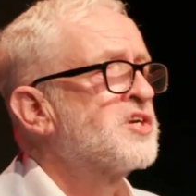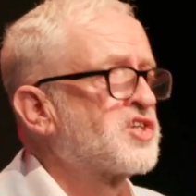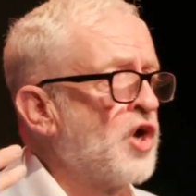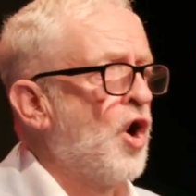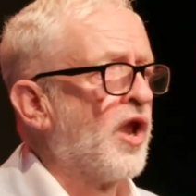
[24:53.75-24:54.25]

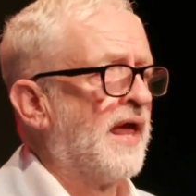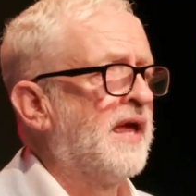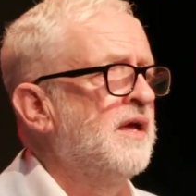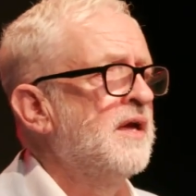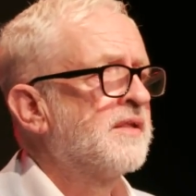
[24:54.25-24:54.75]

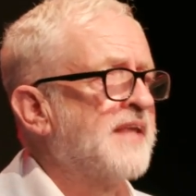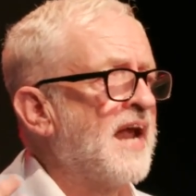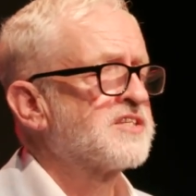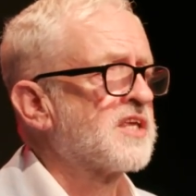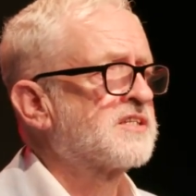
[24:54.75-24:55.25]
surely that
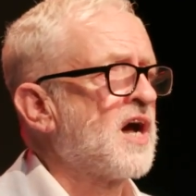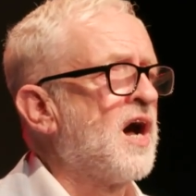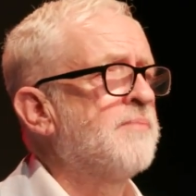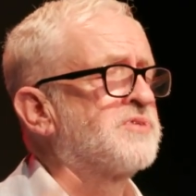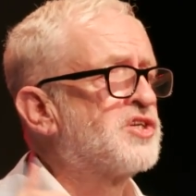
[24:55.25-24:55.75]
is the
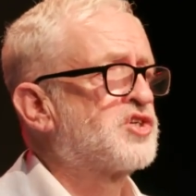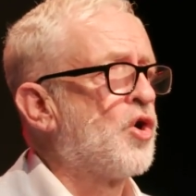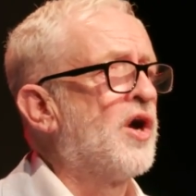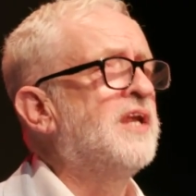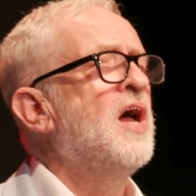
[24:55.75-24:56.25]
time to
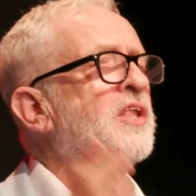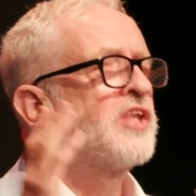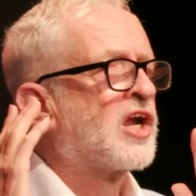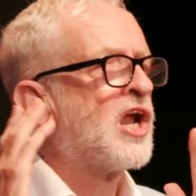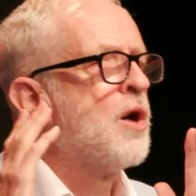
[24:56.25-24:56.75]
join
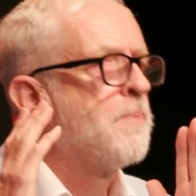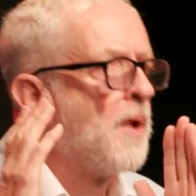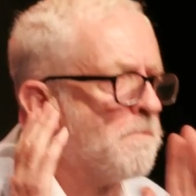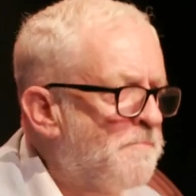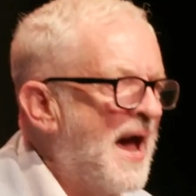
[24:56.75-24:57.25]
the
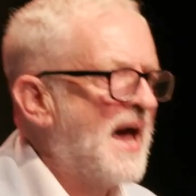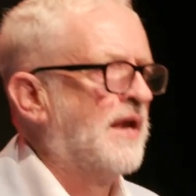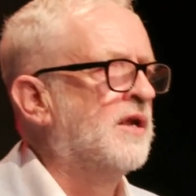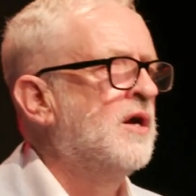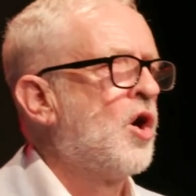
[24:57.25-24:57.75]
global
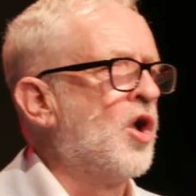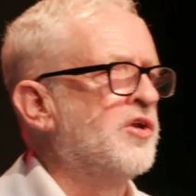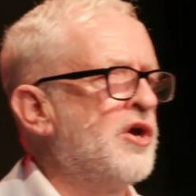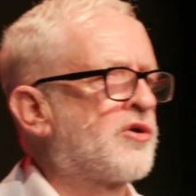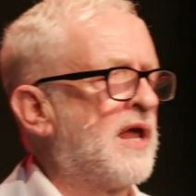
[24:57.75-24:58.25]
ban on
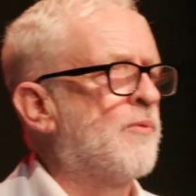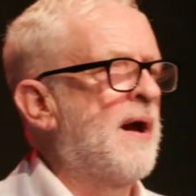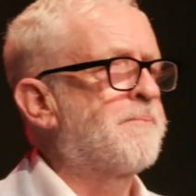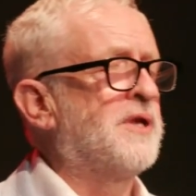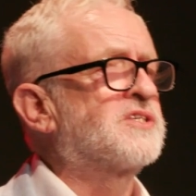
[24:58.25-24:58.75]
nuclear
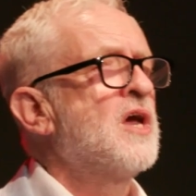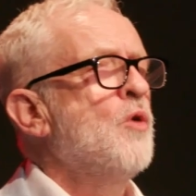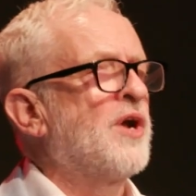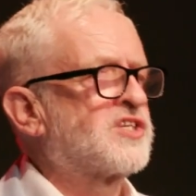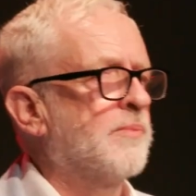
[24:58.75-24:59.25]
weapons,
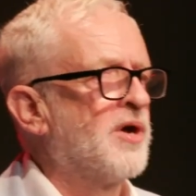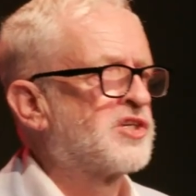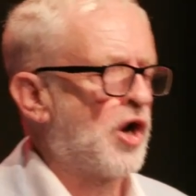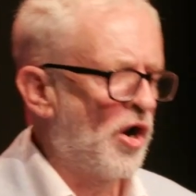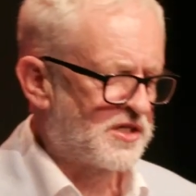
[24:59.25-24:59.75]
which the
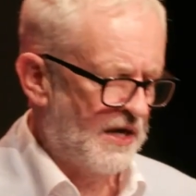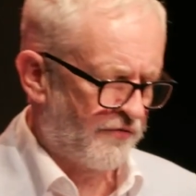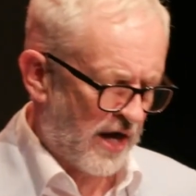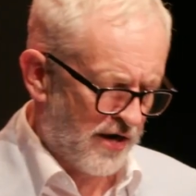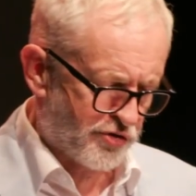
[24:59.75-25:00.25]
majority of
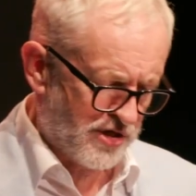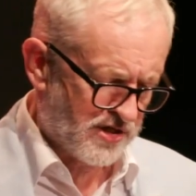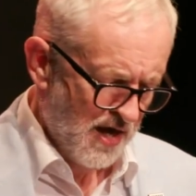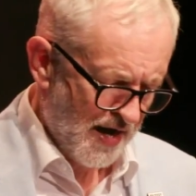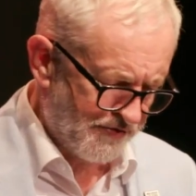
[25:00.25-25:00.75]
countries
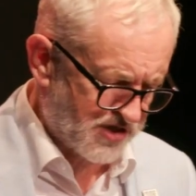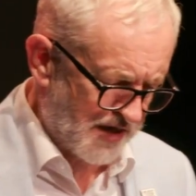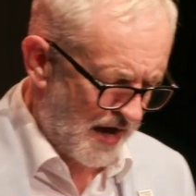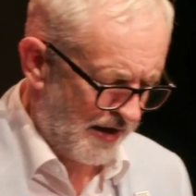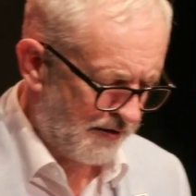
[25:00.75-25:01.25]
have
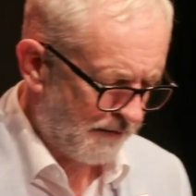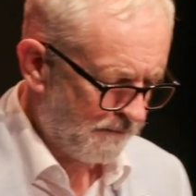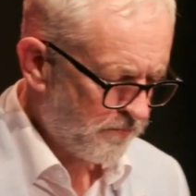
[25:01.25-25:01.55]
signed.